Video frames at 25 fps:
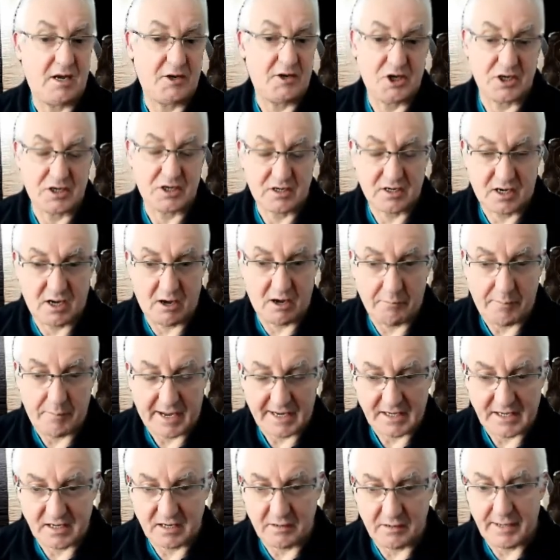just to go
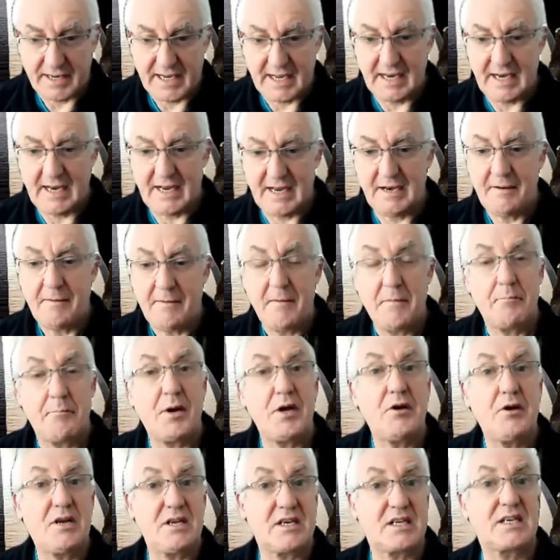back to the beginning,
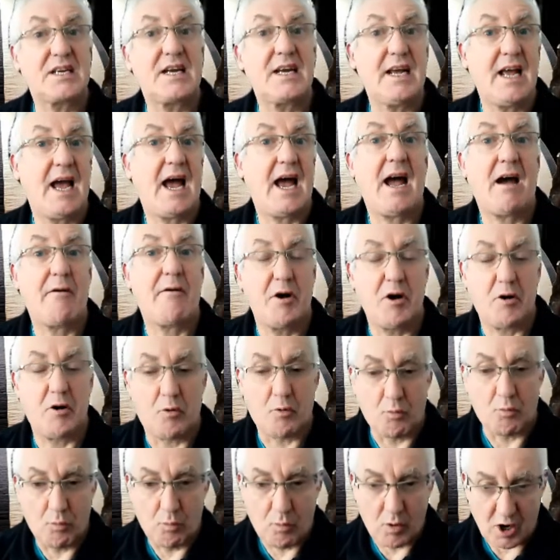but you can see how it
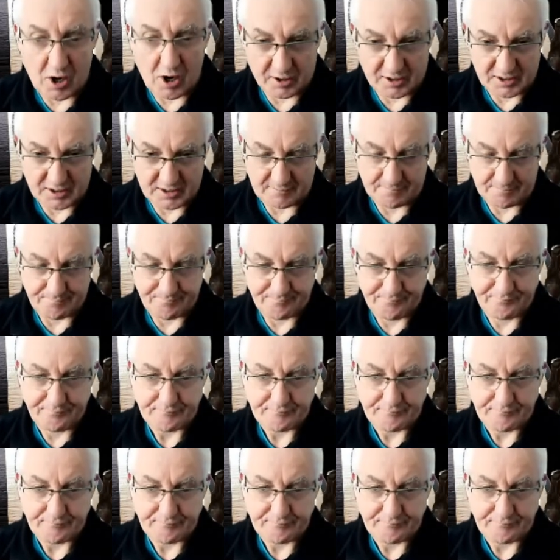all works.